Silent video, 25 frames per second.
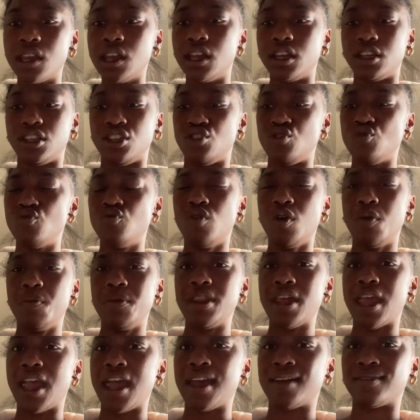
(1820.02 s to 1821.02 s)
You want me
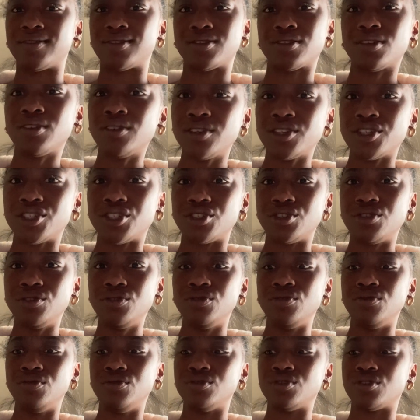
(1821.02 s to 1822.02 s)
to have certain
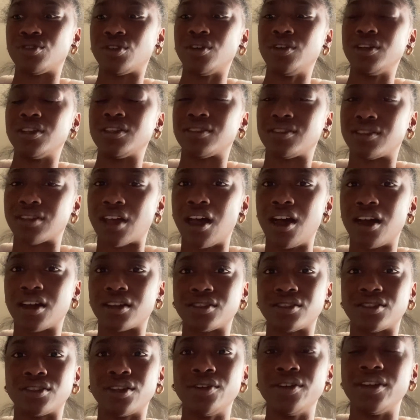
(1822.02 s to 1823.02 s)
shoes, certain
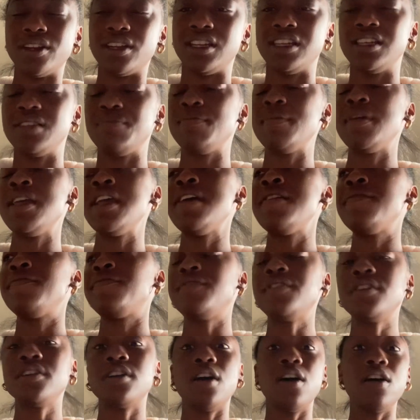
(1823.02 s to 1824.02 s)
socks, certain man,
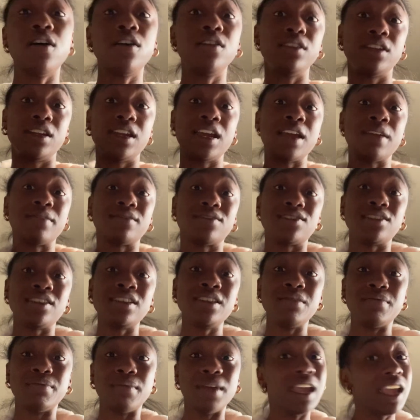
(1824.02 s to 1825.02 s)
fuck all of that
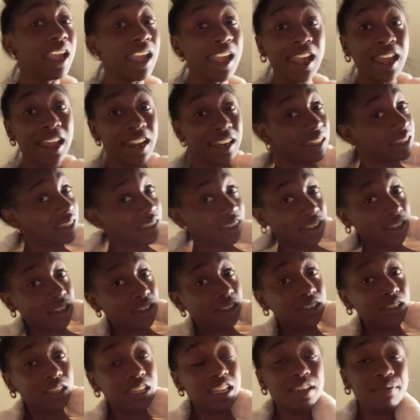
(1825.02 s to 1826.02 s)
shit, man.
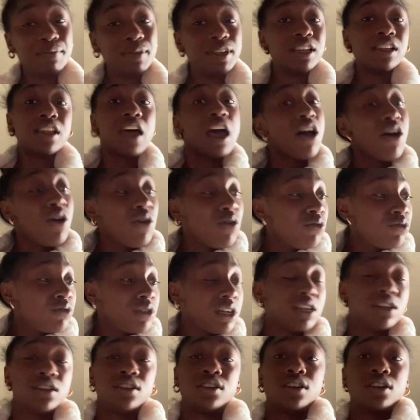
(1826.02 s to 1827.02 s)
Leave me
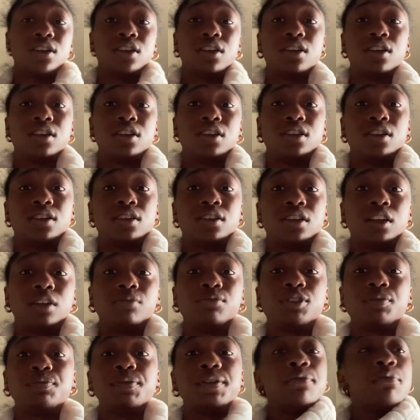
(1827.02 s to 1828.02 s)
alone. I'm
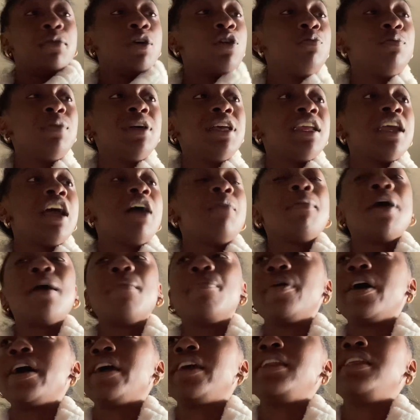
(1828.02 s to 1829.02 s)
spending more money out my
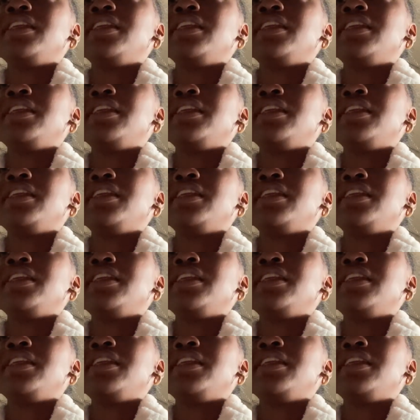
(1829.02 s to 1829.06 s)
pocket